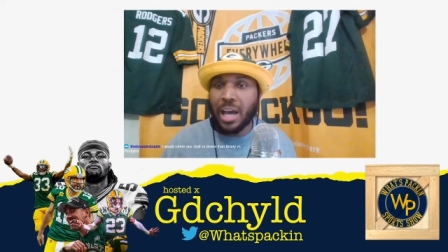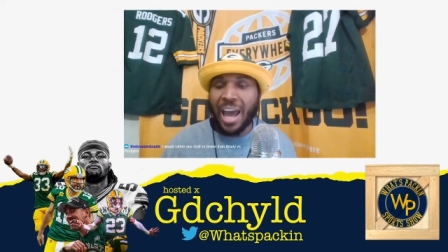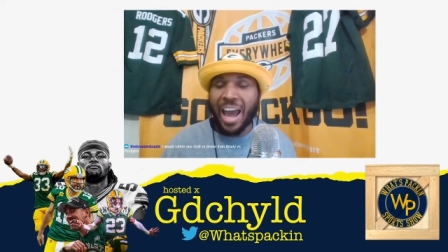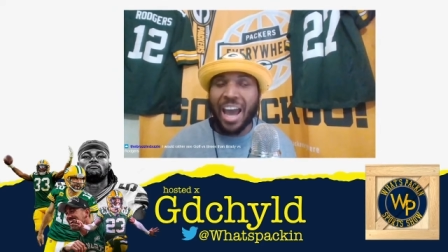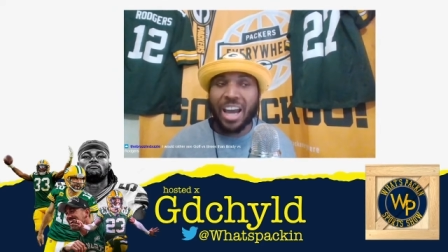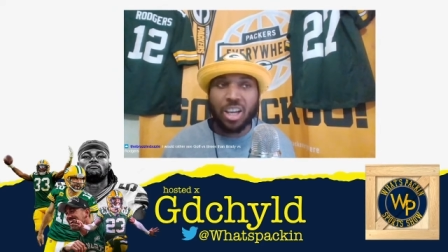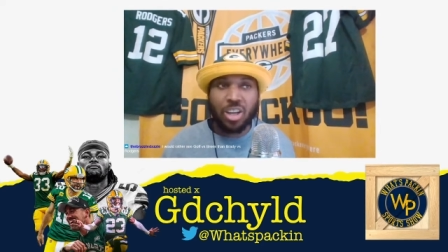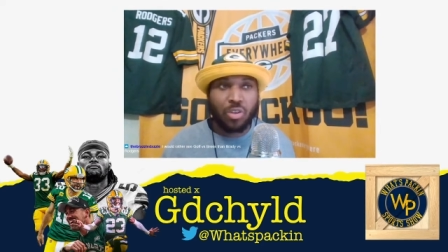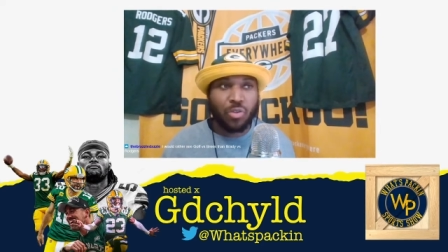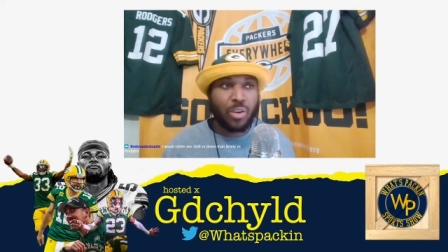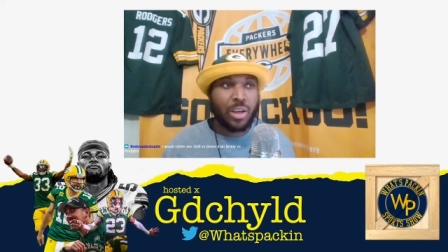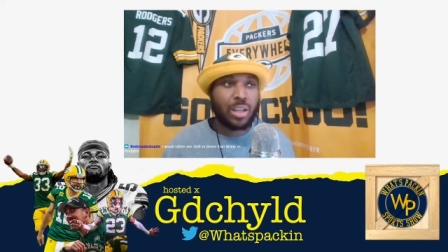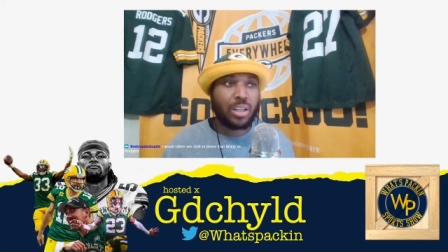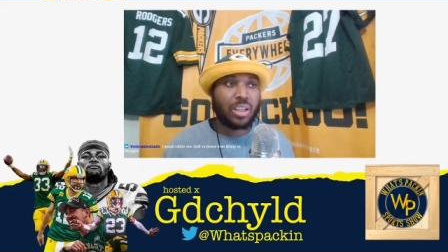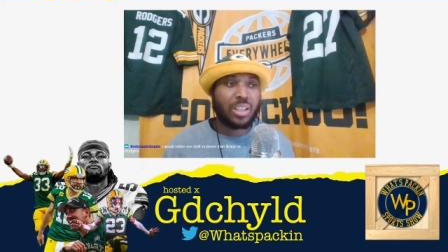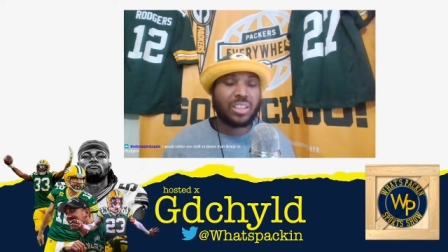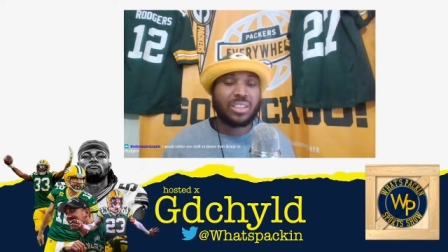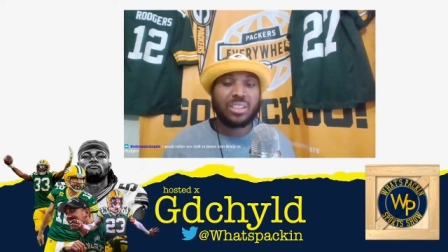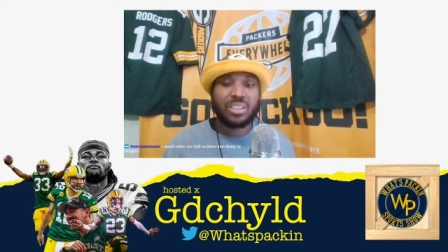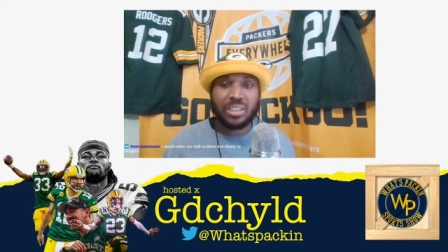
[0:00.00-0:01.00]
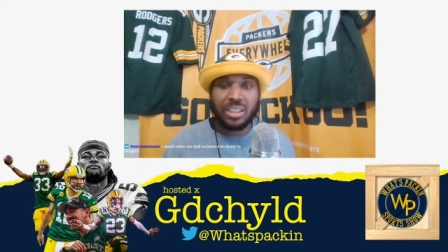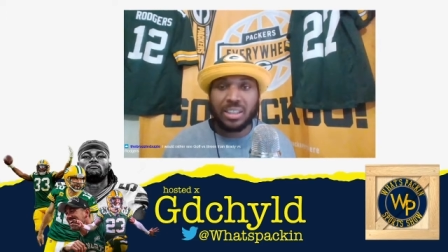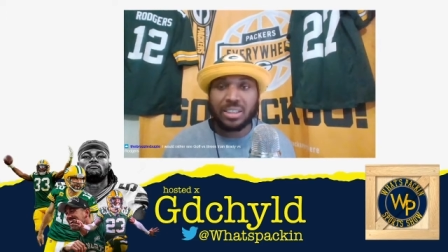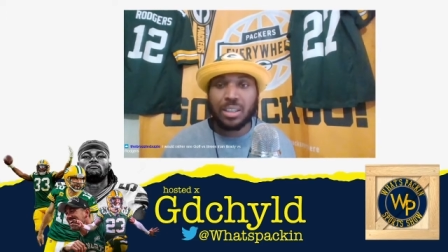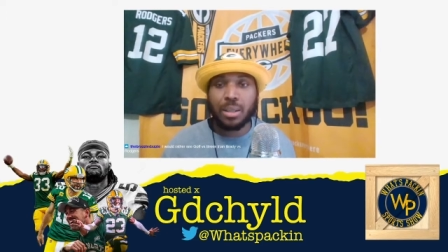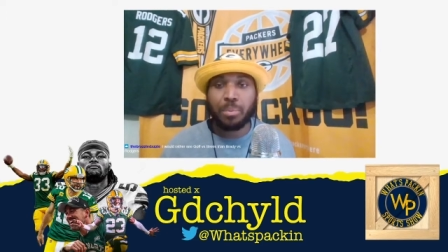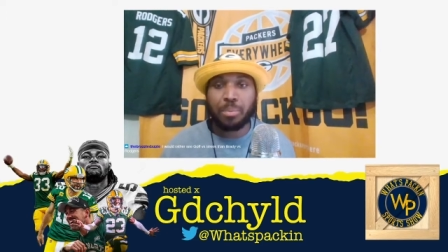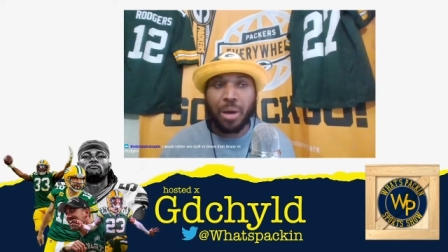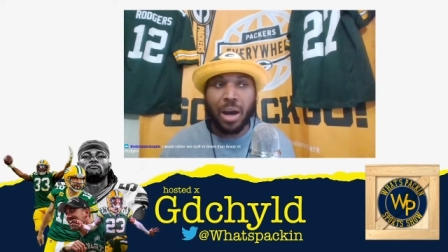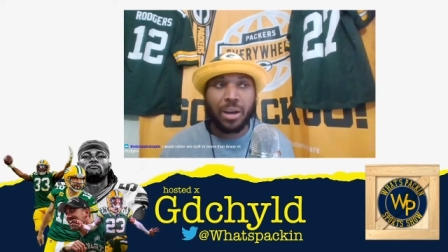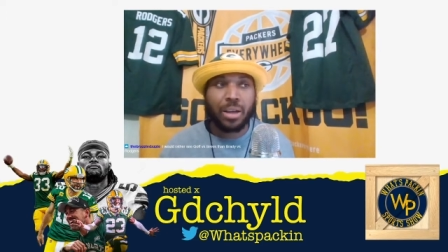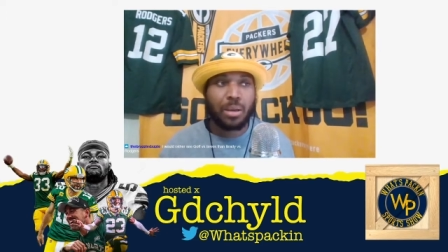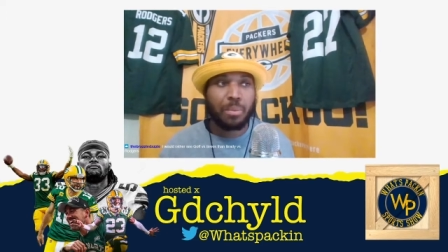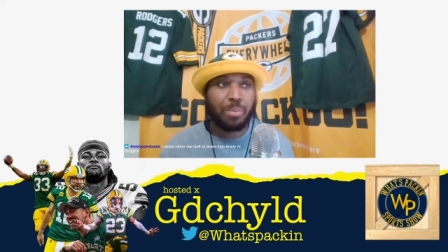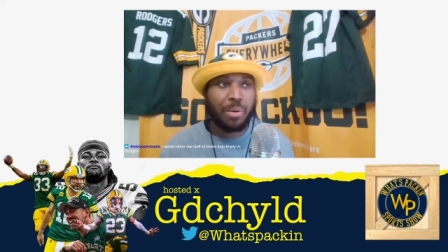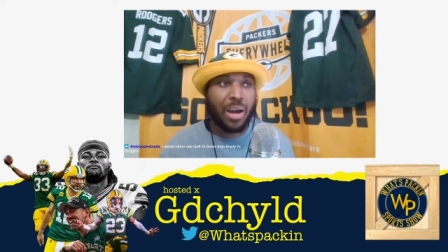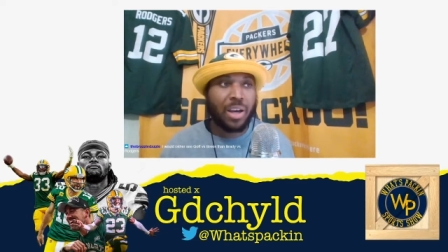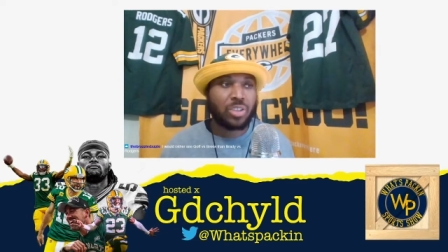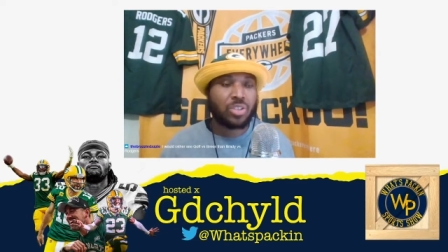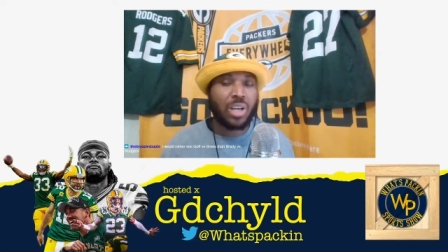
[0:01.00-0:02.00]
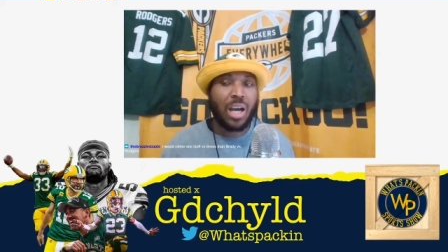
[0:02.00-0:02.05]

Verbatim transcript: accurate, consistent pocket passer.